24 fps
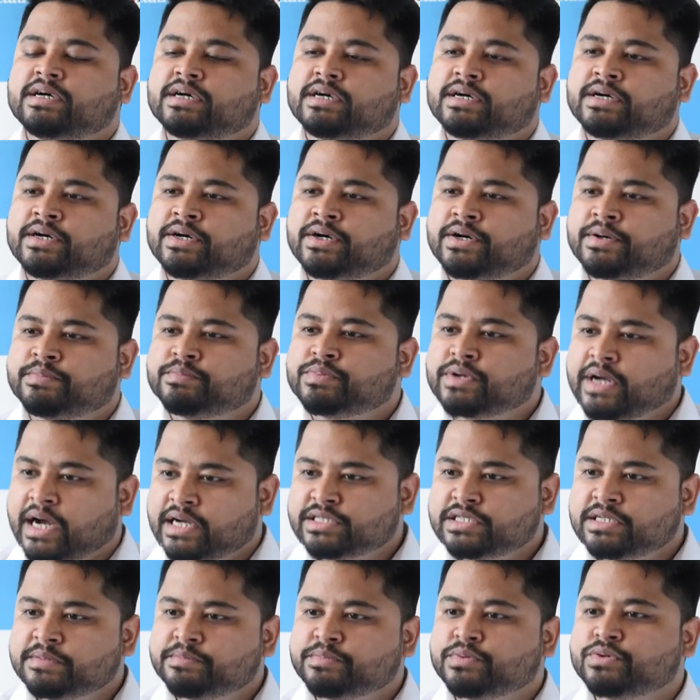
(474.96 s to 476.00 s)
uh,
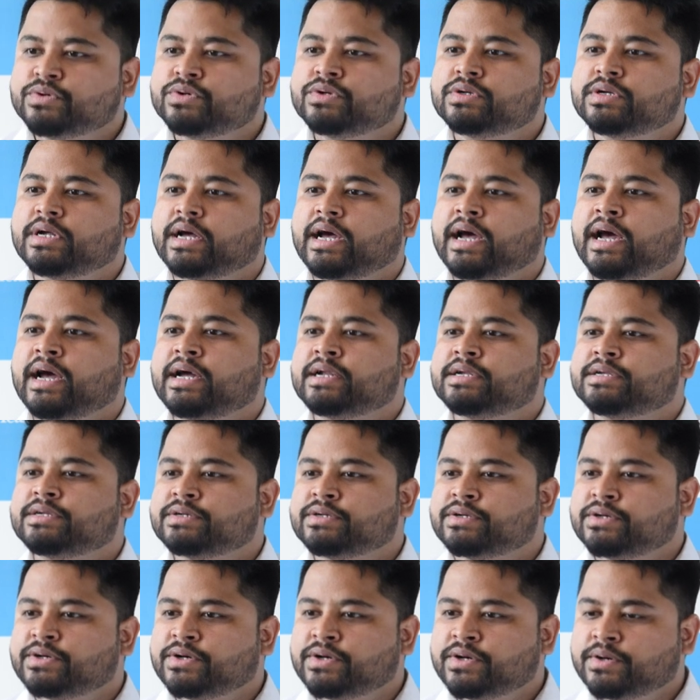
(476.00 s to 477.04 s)
Kashipur, at
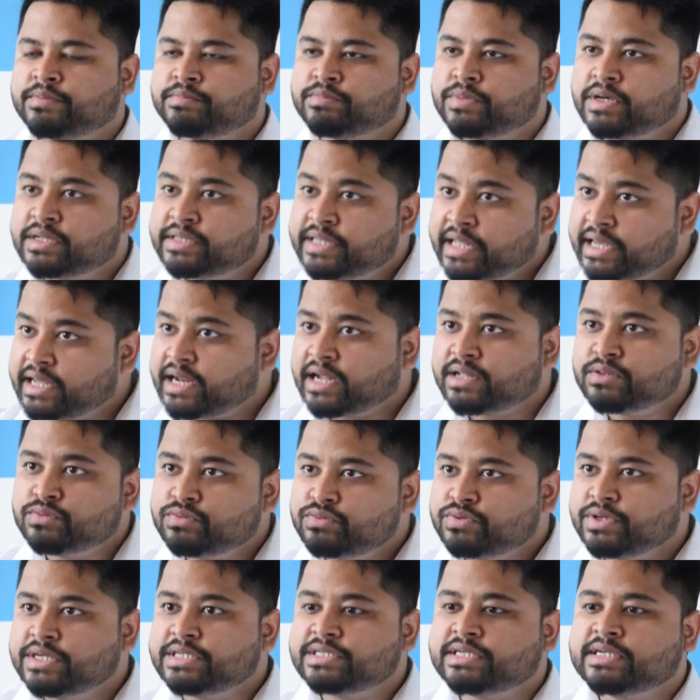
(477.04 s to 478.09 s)
uh,
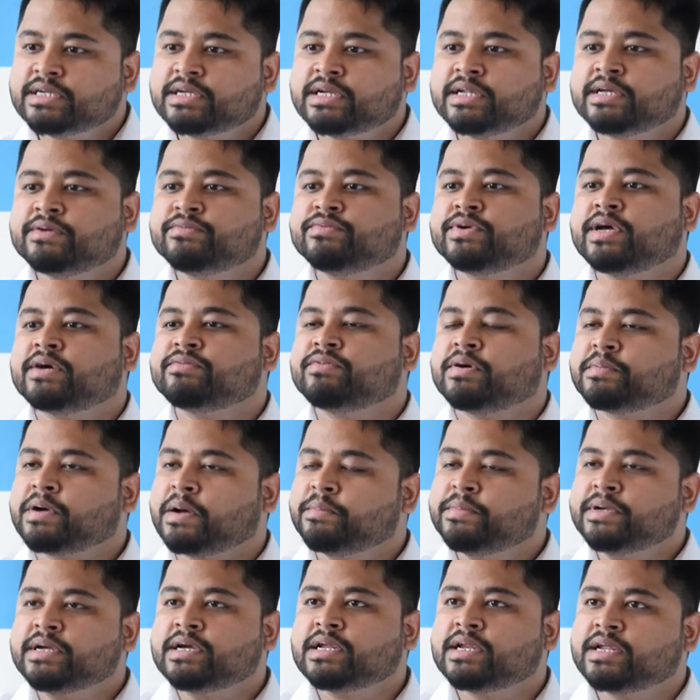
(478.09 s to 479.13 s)
Dehradun recently. We have
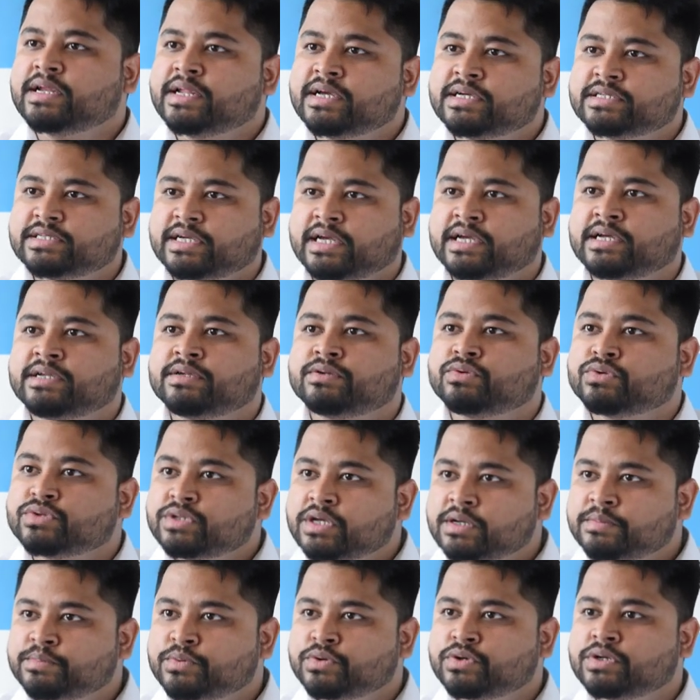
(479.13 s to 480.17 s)
upcoming clinics in
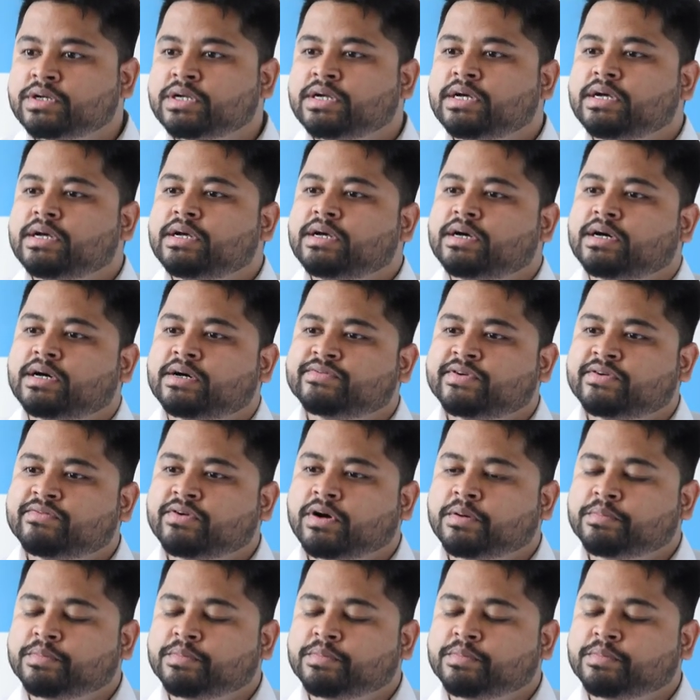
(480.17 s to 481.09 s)
Rudrapur, uh, we have